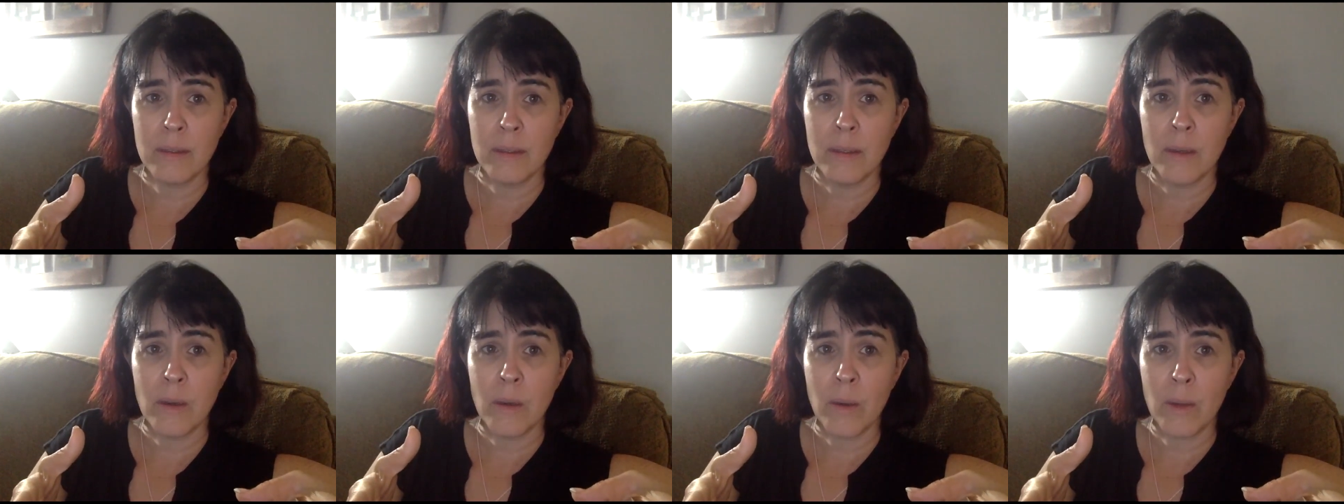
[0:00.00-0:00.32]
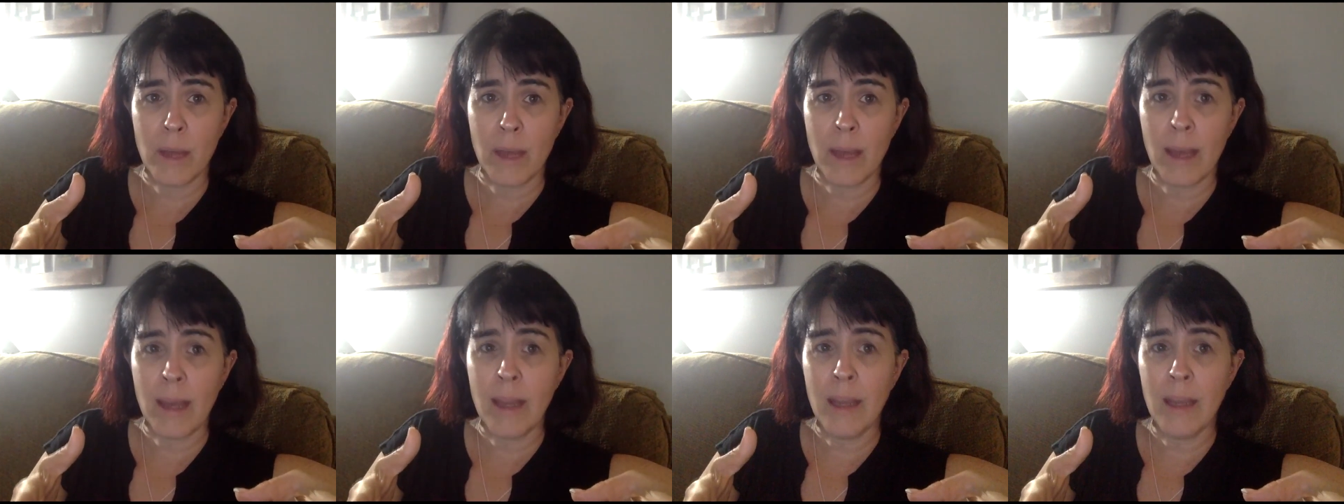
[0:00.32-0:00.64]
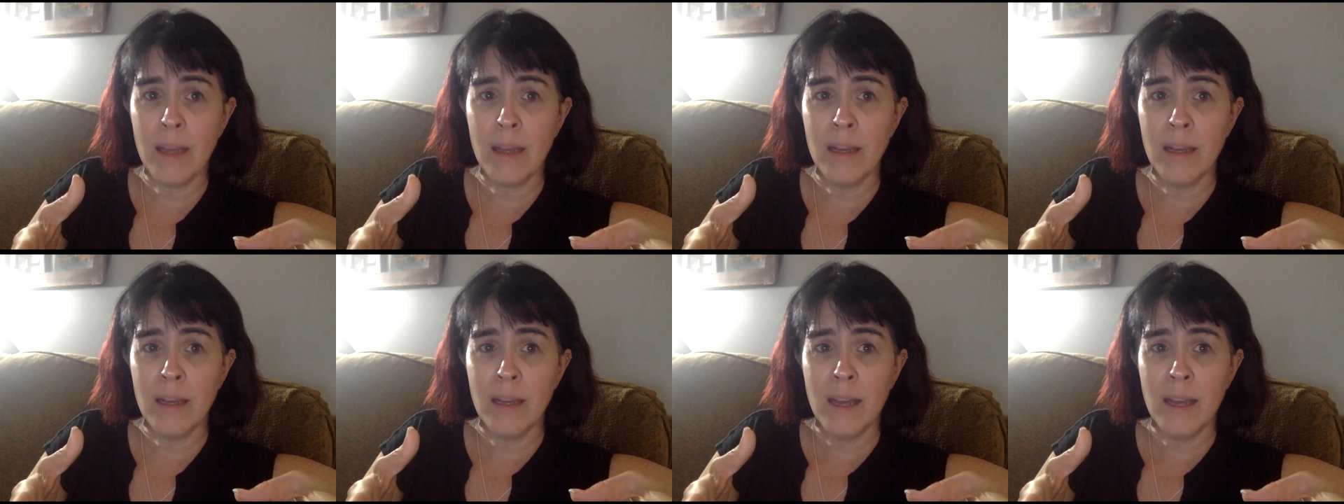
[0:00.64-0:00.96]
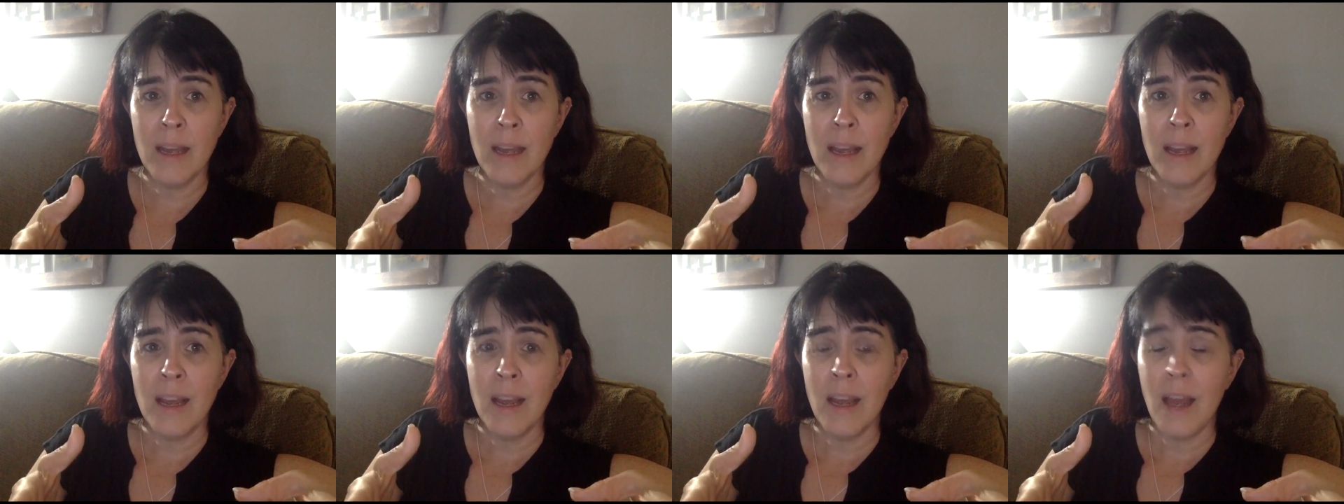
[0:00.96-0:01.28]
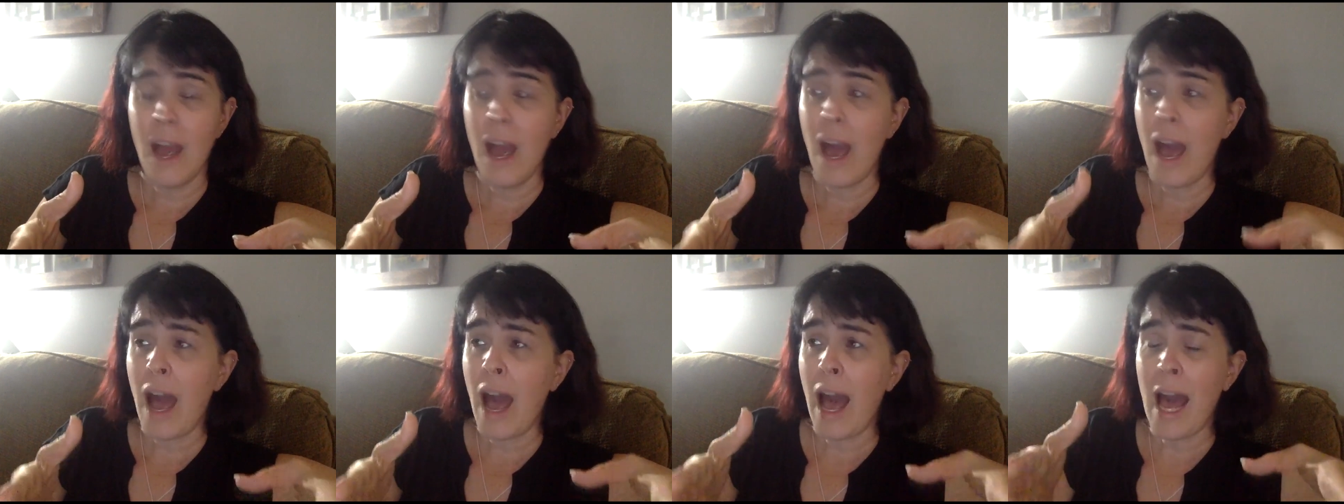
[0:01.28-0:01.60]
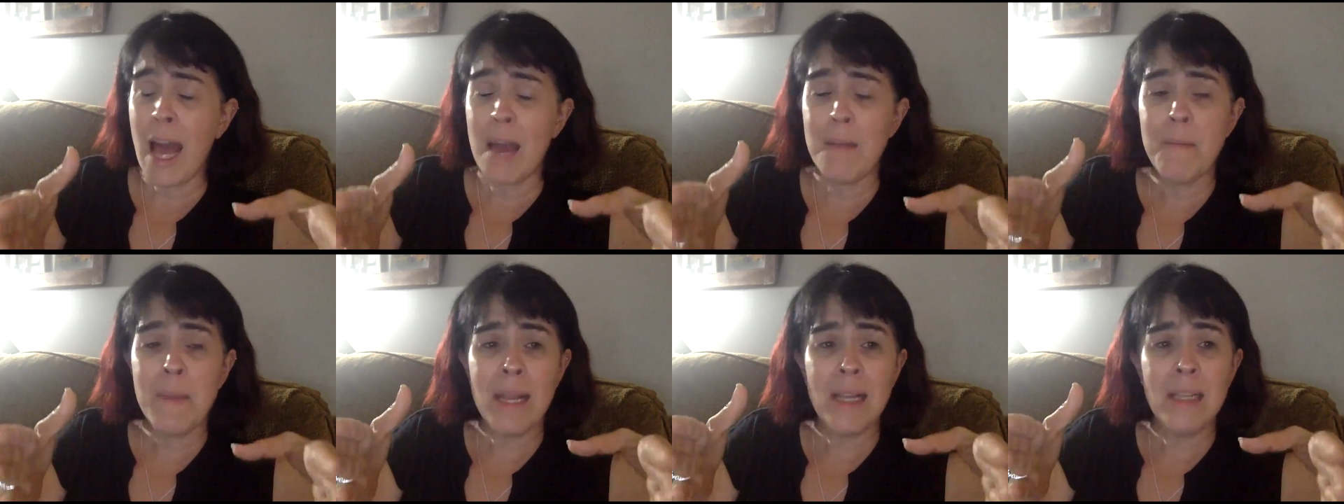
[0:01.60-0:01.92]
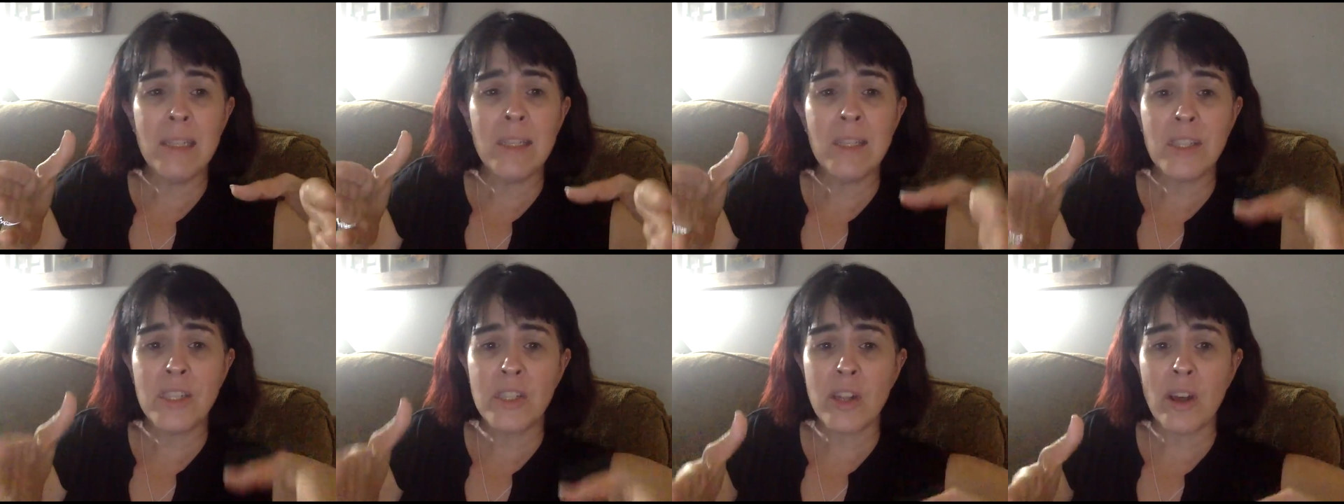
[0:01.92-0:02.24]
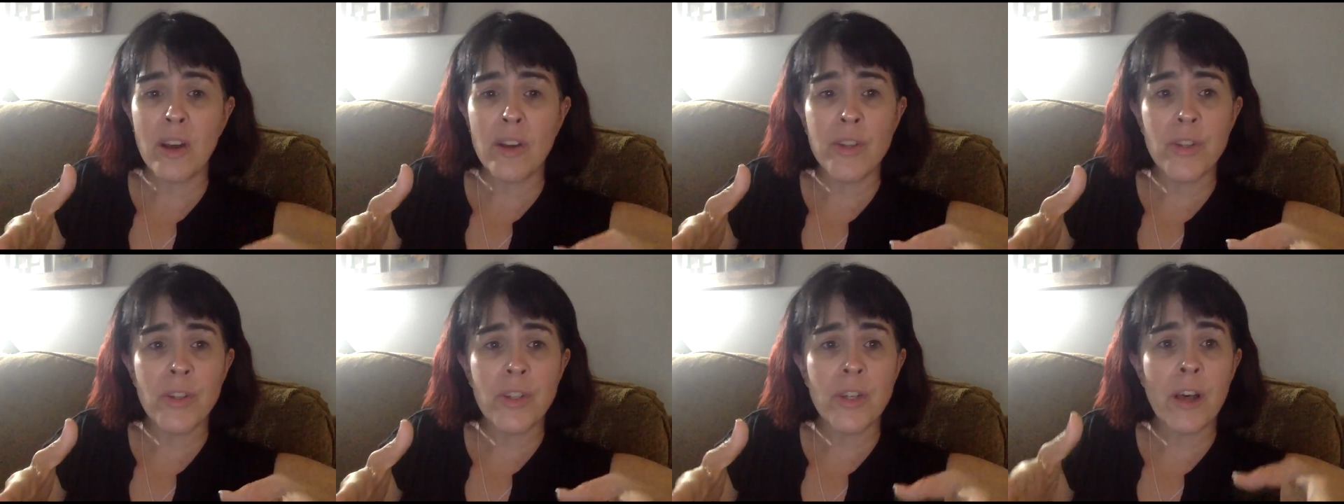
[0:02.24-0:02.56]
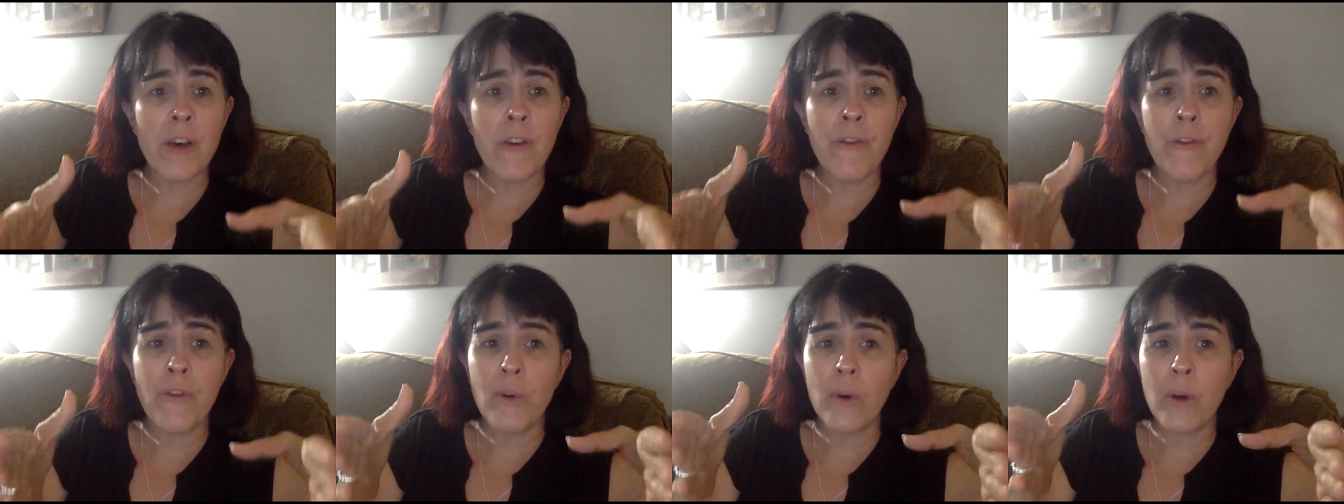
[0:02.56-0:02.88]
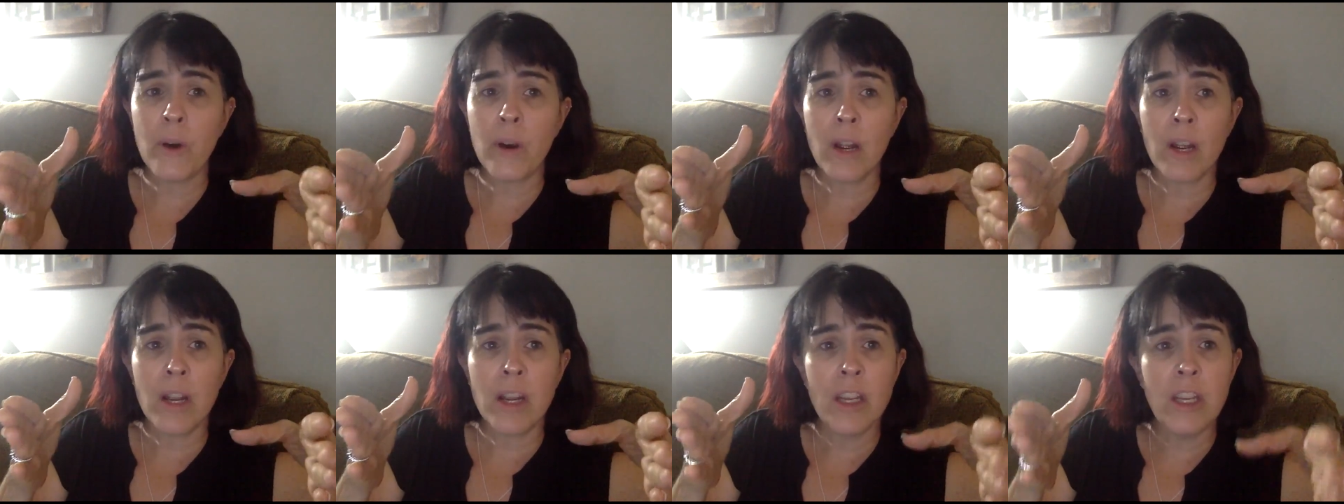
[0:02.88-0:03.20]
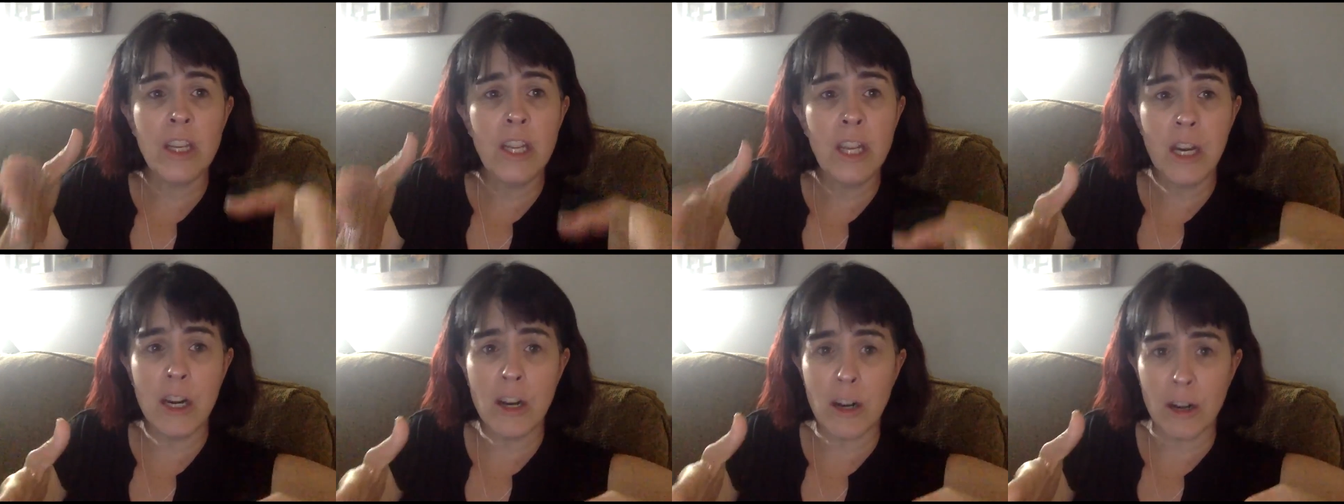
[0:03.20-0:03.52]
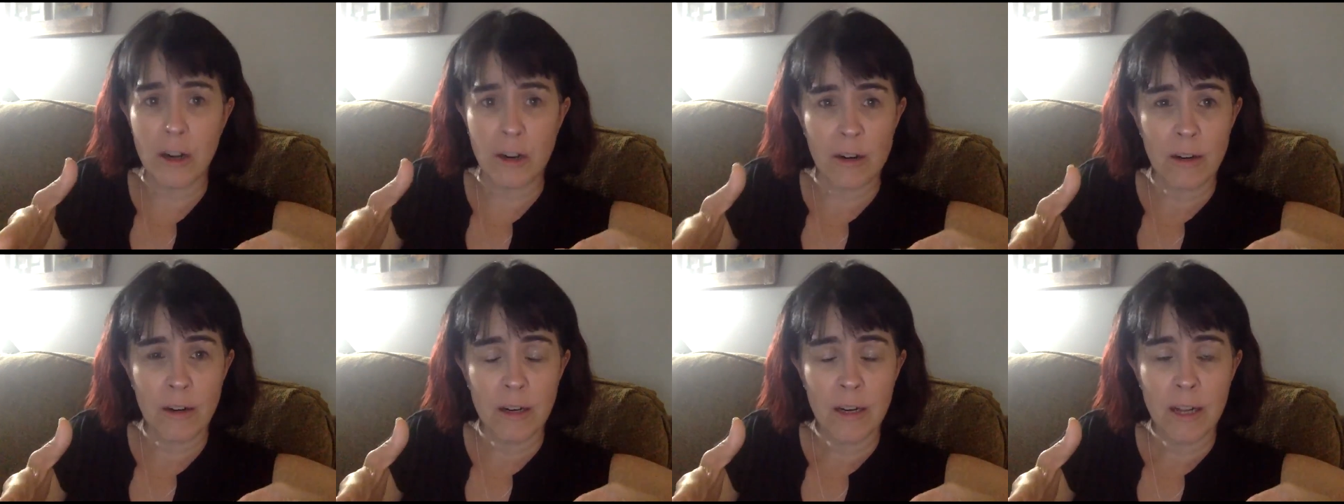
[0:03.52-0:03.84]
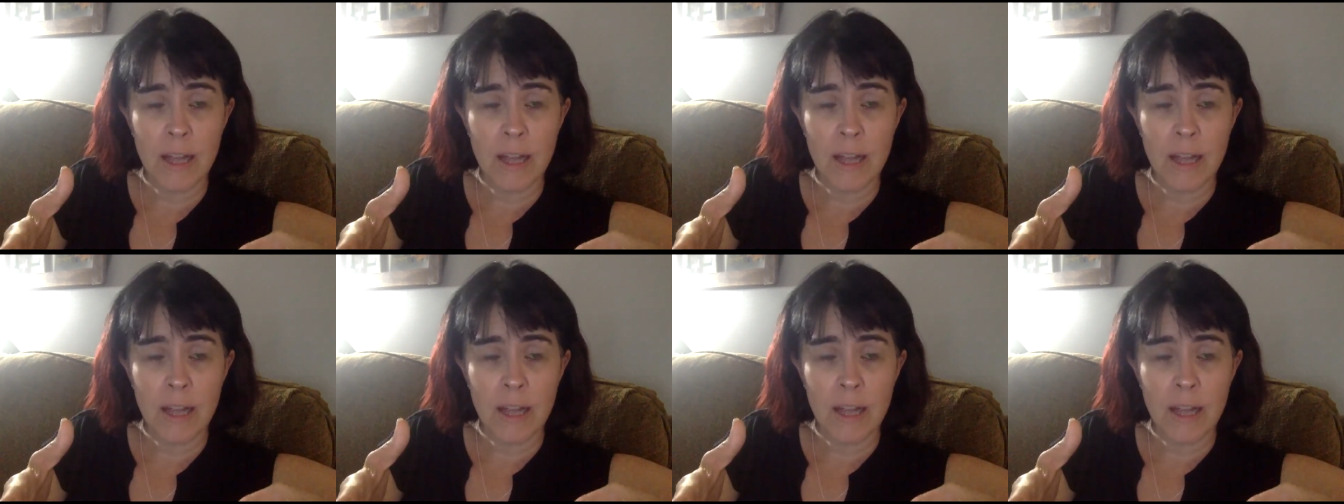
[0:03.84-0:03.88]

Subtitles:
Okay? I made salsa for a year,